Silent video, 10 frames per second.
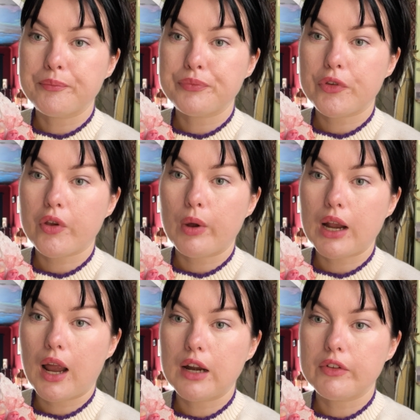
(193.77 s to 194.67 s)
so it
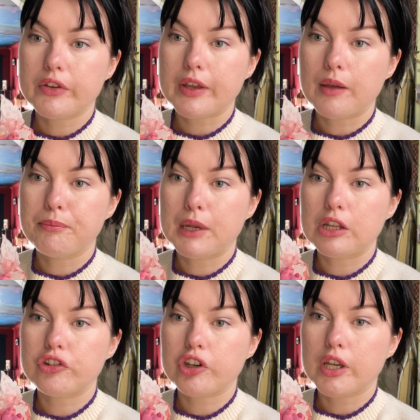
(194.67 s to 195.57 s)
kind of looks like a
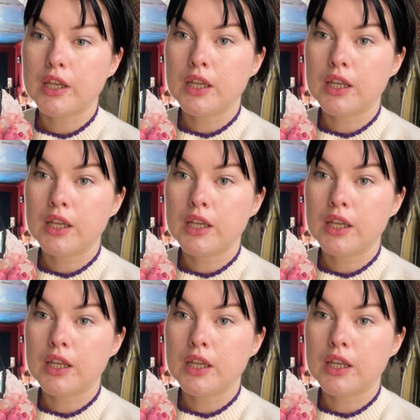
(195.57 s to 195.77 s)
miniature